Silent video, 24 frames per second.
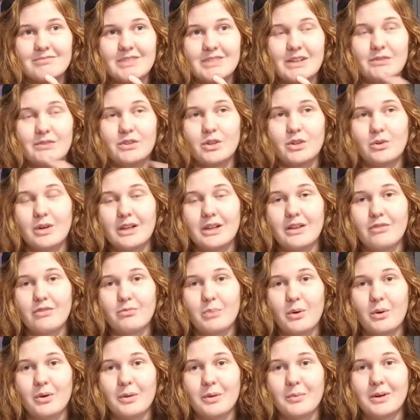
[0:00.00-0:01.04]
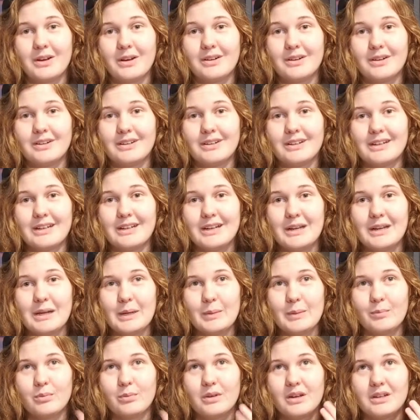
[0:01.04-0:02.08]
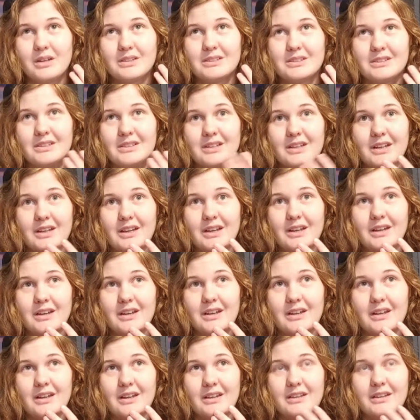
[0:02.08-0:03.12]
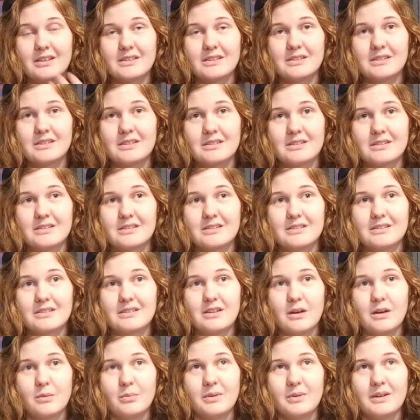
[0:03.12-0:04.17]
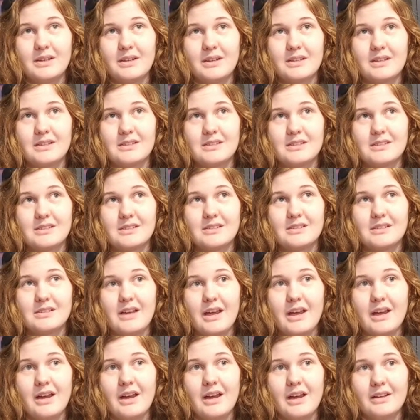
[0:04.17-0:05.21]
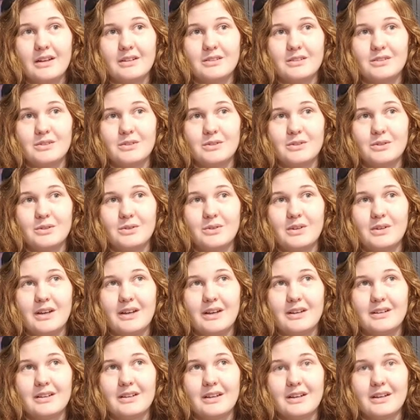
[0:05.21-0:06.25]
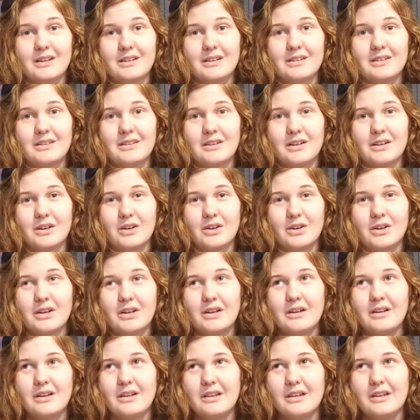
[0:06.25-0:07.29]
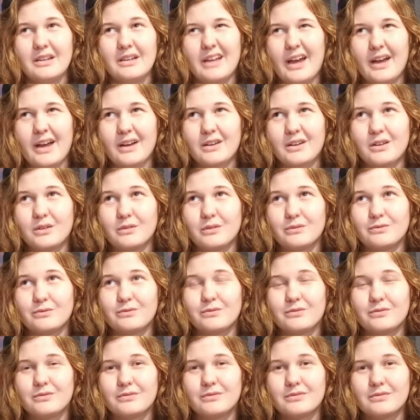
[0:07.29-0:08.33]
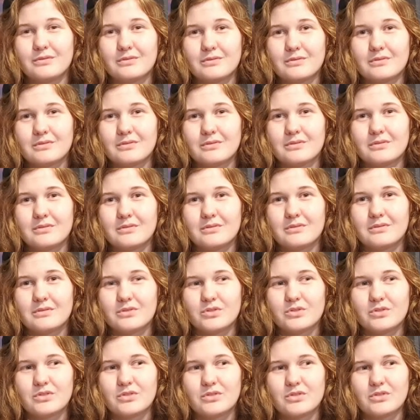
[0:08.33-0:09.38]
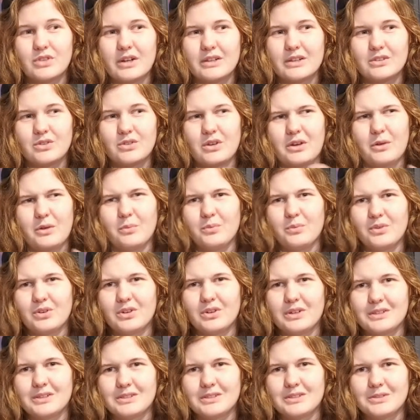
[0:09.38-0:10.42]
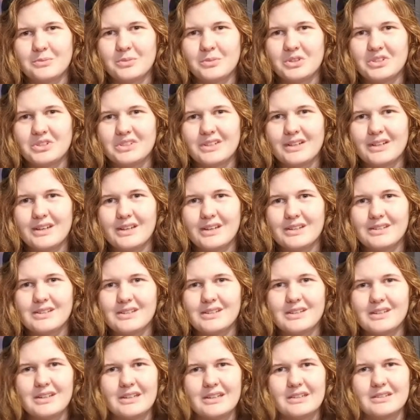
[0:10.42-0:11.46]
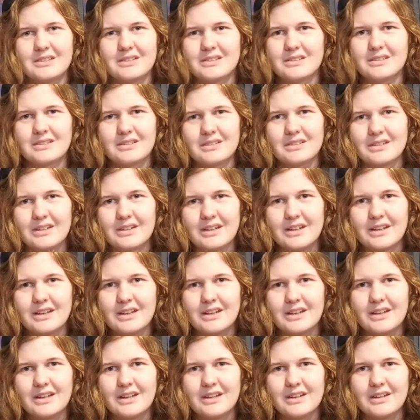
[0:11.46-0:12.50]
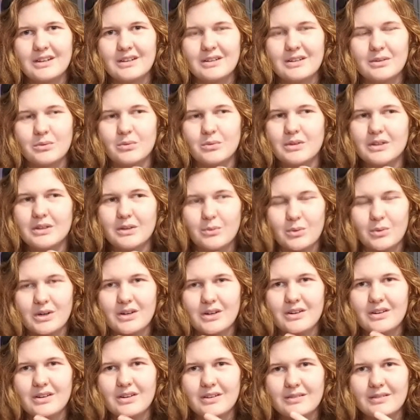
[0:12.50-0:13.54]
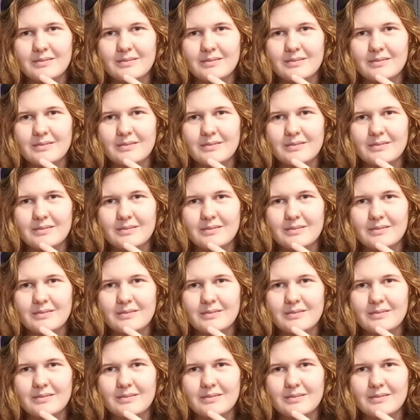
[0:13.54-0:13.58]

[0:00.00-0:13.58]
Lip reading: Even though I love Pokemon. But this company's attitude and like their lack of trying to help their customers, I guess, is really weird.